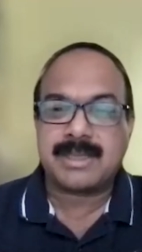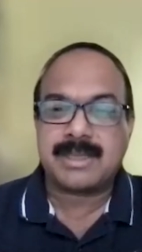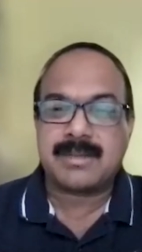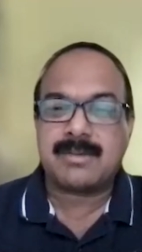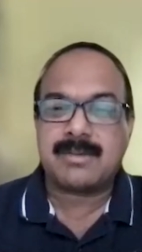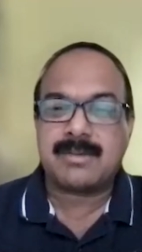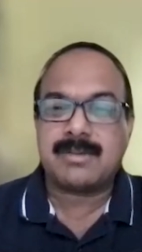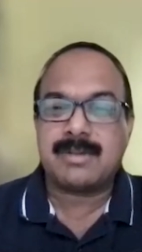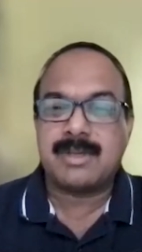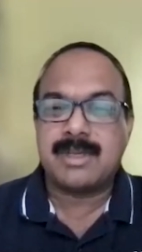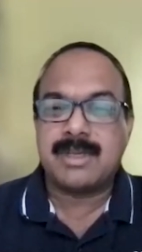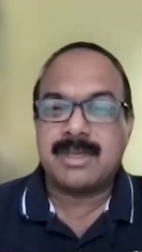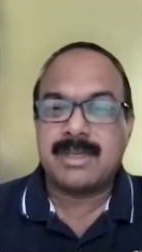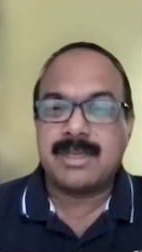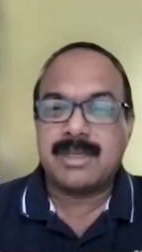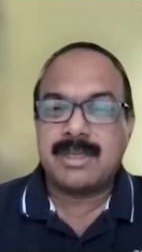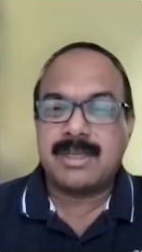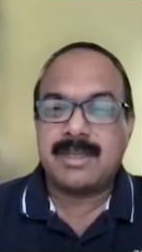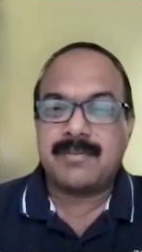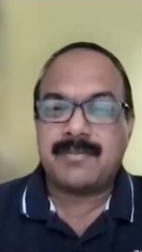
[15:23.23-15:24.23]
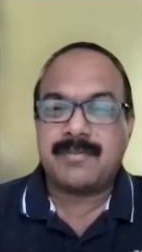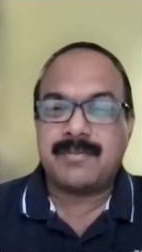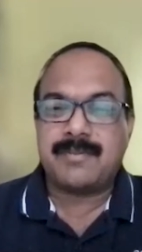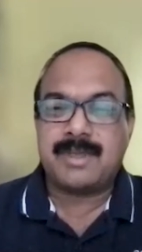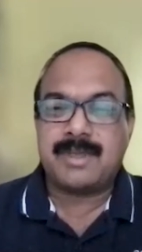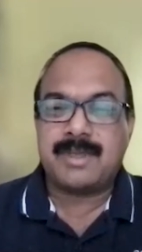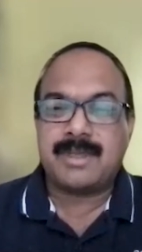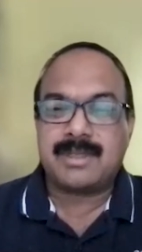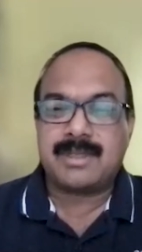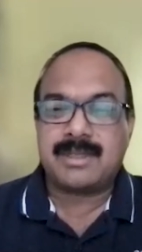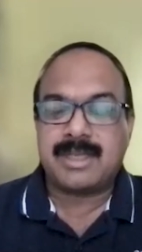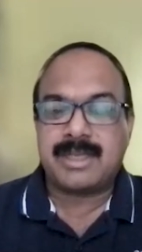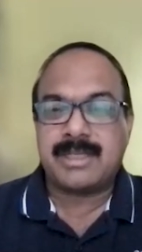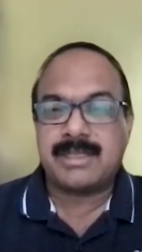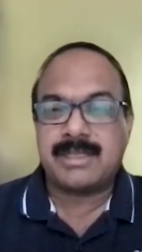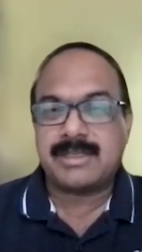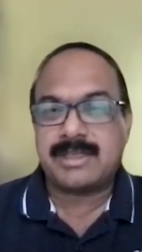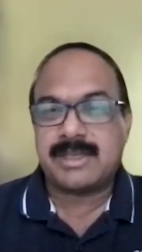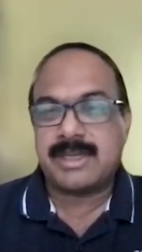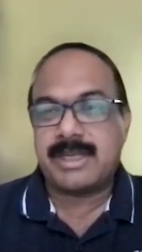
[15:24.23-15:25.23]
Now, if the thing
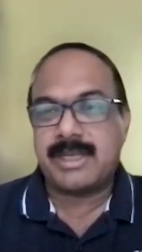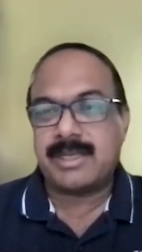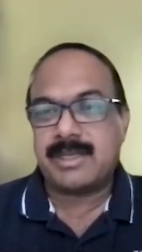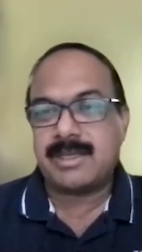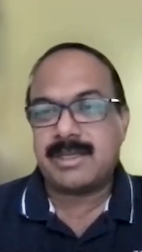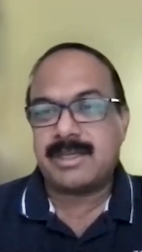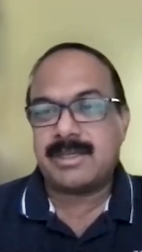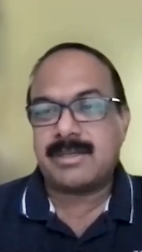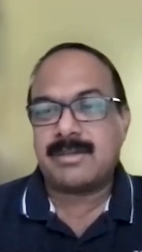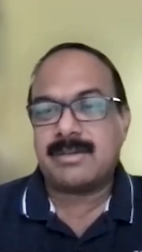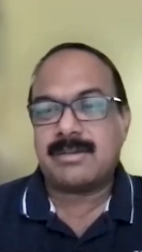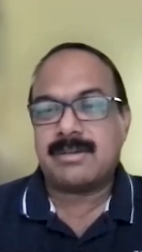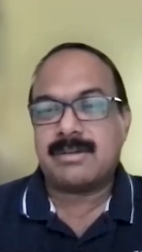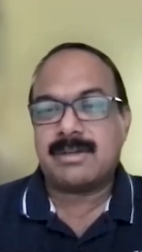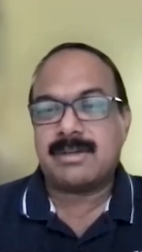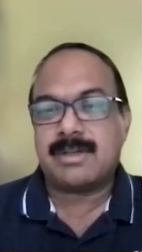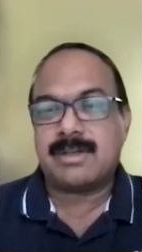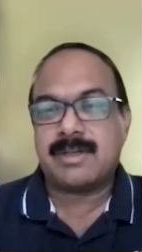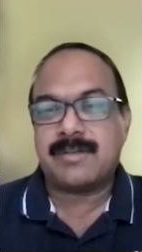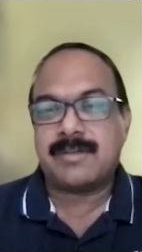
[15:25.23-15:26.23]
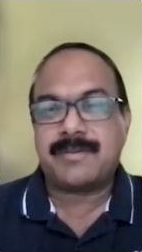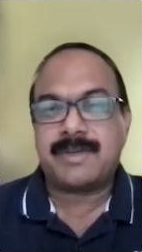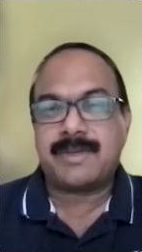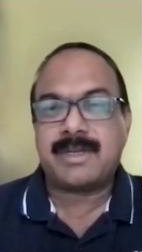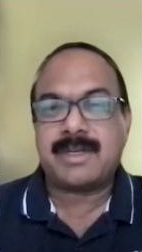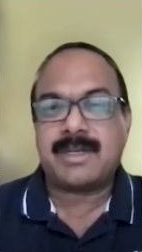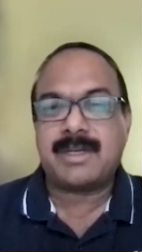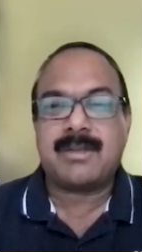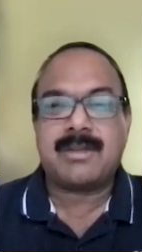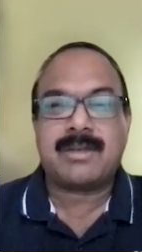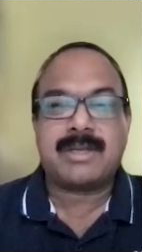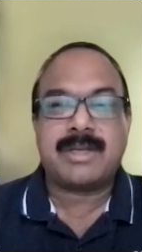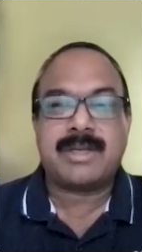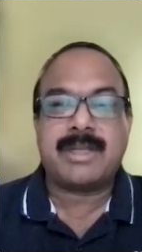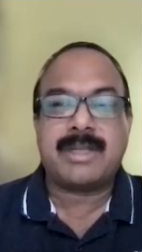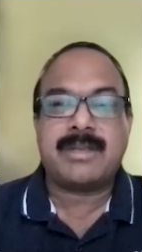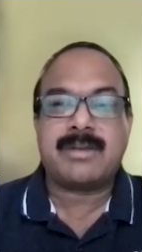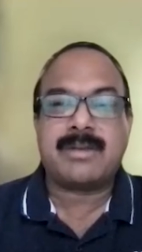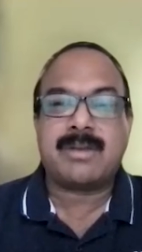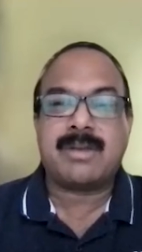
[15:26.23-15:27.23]
is reading you know uh, differently or
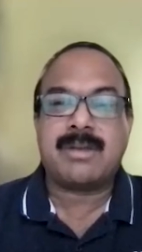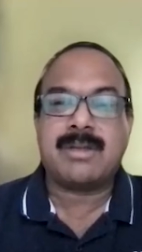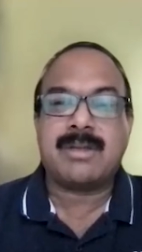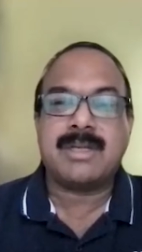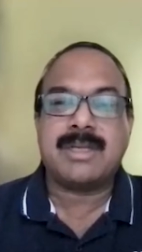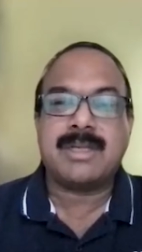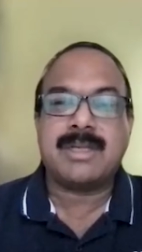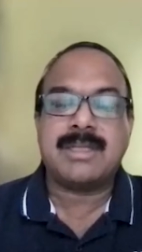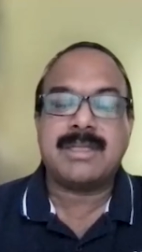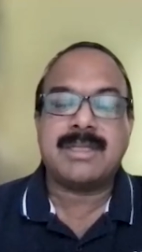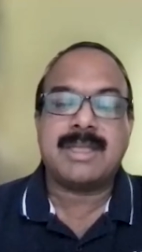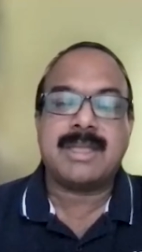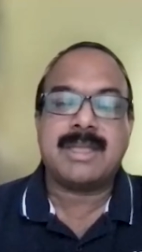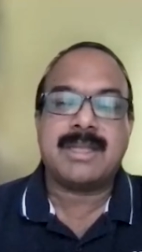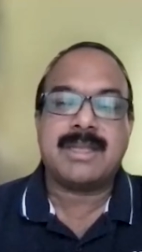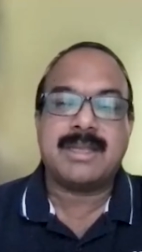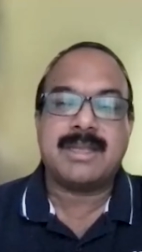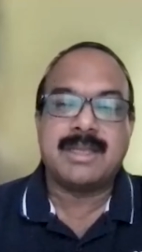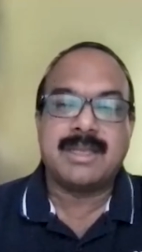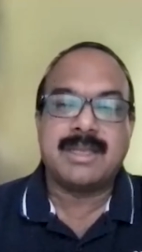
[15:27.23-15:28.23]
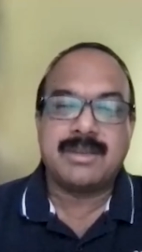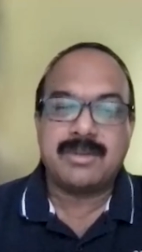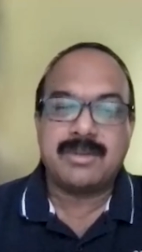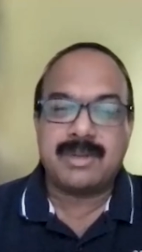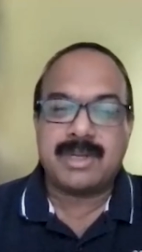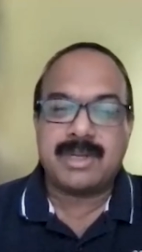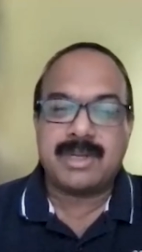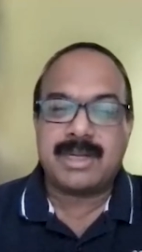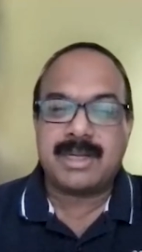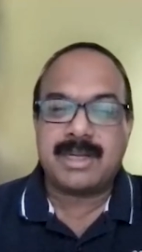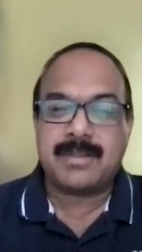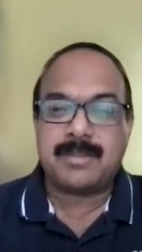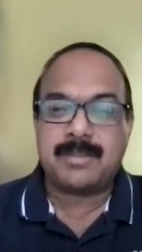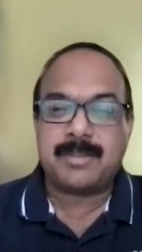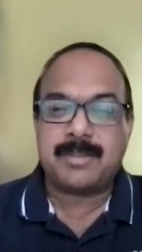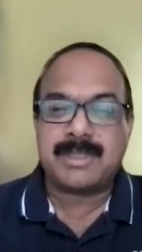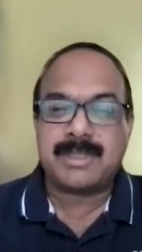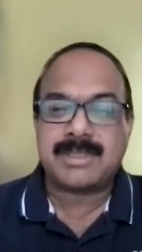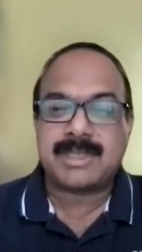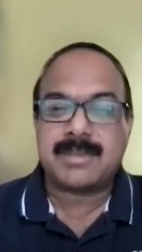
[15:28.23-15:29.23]
reading wrongly, mm. then right. you will end up
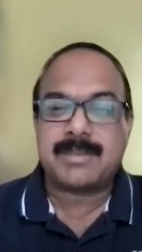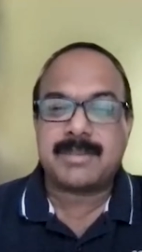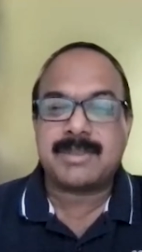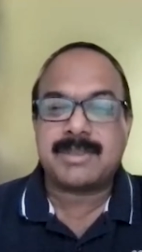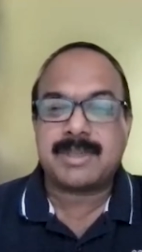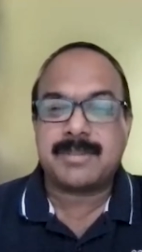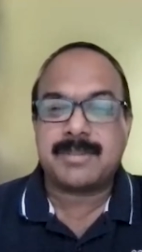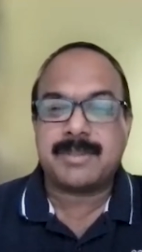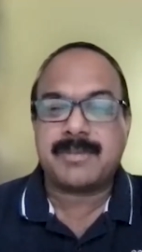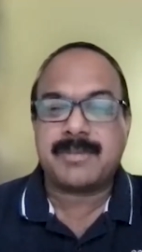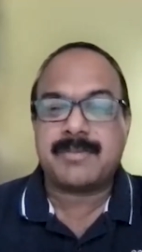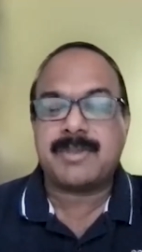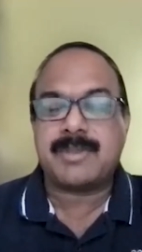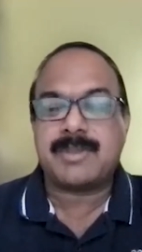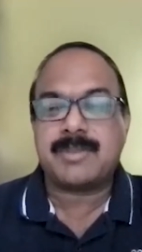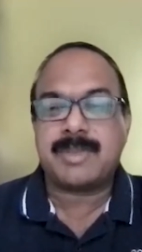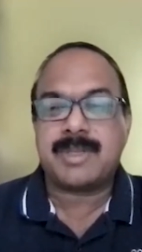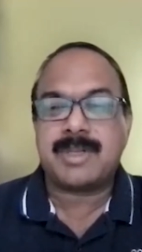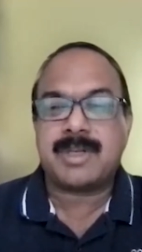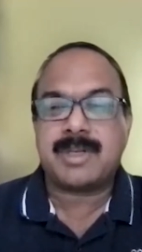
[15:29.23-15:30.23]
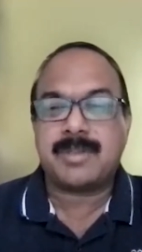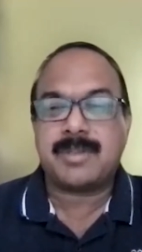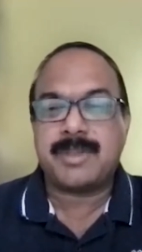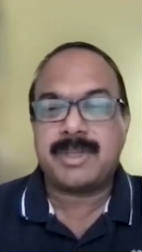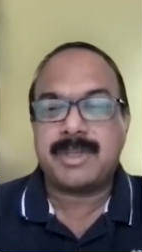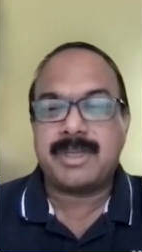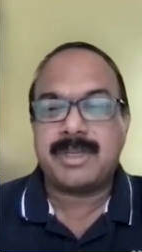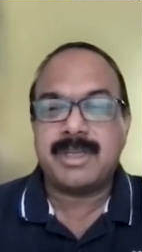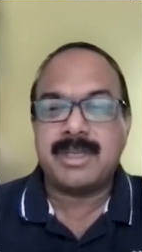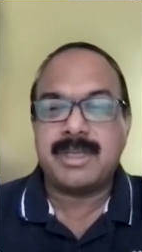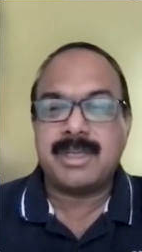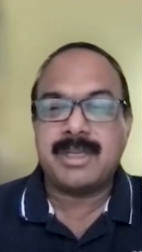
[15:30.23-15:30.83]
prescribing something which may not be